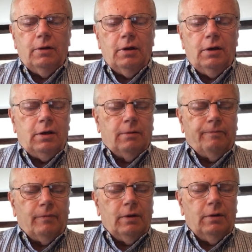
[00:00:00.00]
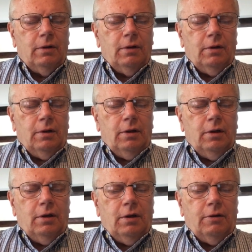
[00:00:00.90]
Hey,
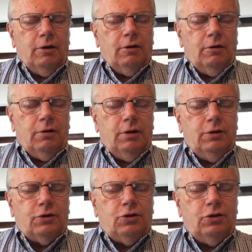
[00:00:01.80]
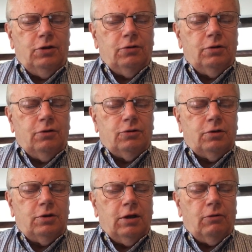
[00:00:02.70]
uh, he is a shield to those that
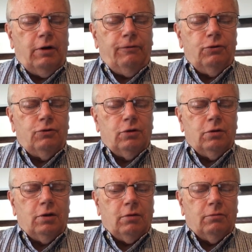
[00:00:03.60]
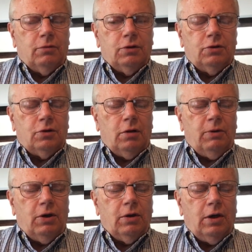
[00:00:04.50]
take refuge in him. This is all
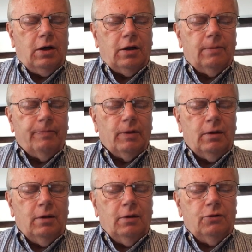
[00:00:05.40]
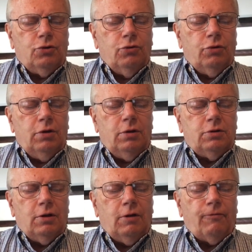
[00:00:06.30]
about God. Truth
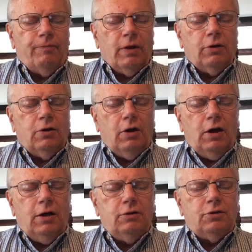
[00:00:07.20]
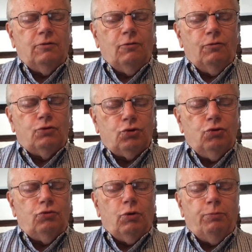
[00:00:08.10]
is, if God's
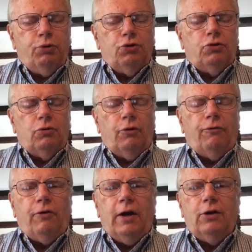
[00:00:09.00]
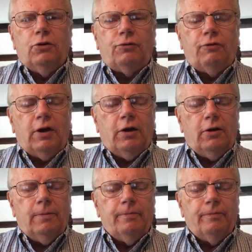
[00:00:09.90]
truth were put to the refiner's fire,